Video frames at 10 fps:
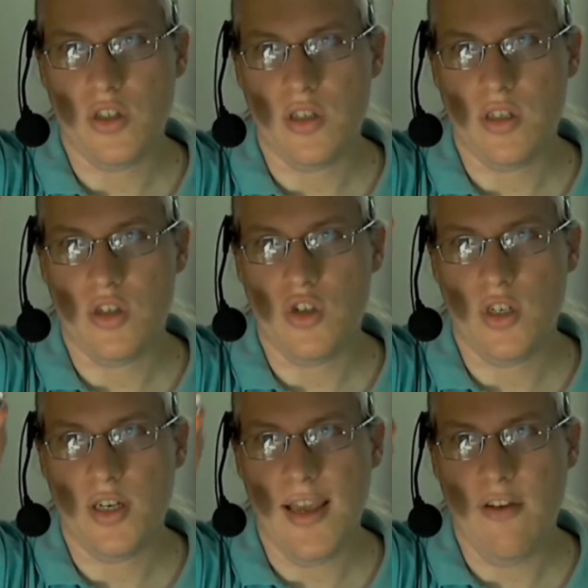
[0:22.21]
This is
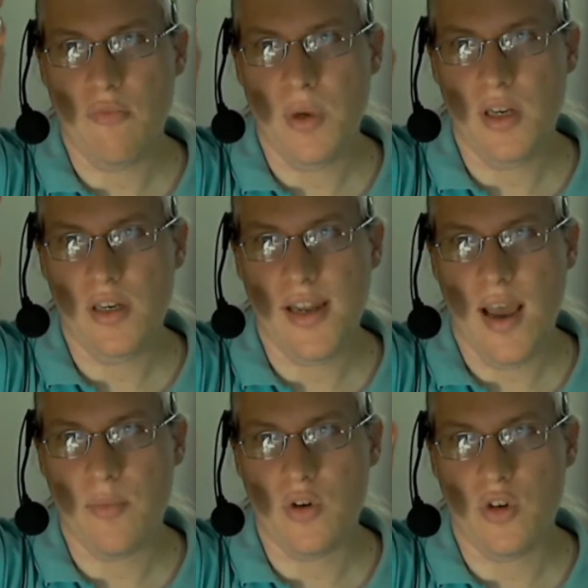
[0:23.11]
just an F-pin
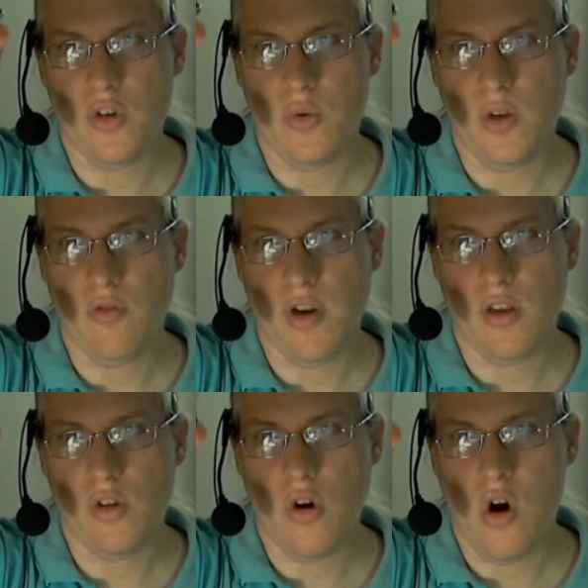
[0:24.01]
adapter to a regular